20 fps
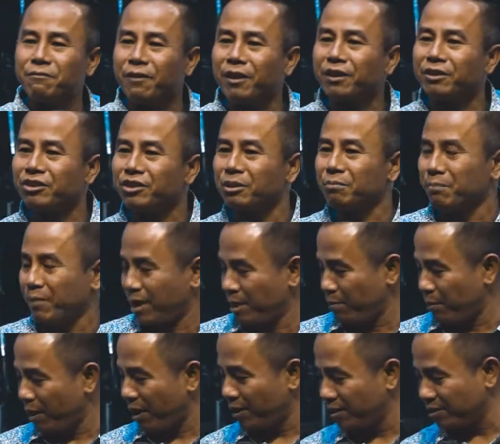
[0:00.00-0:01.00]
Fellowship, my
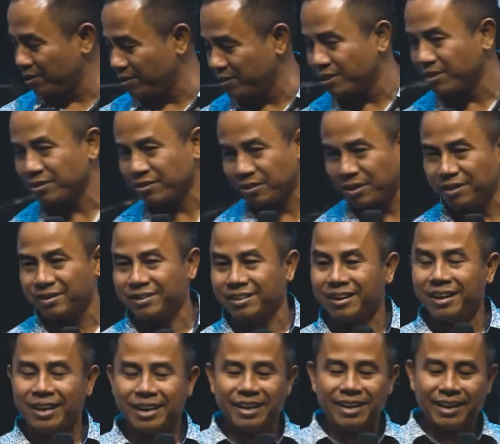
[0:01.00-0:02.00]
brothers and sisters.
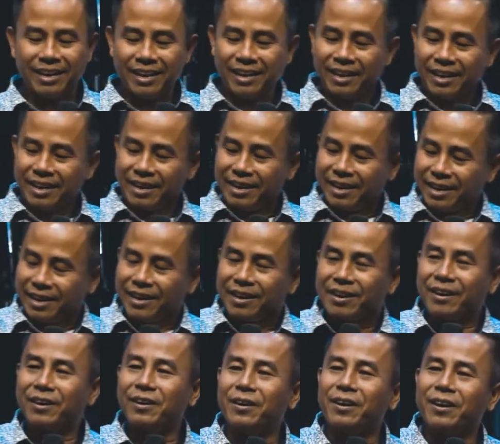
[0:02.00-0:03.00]

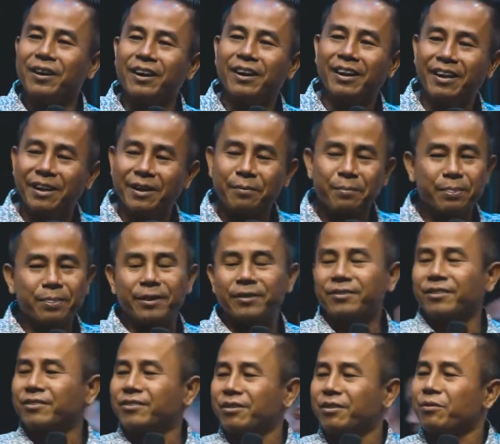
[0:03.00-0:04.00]
Oh, this
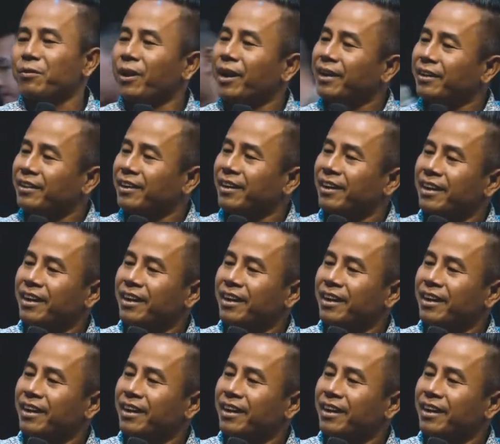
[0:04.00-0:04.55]
is a great,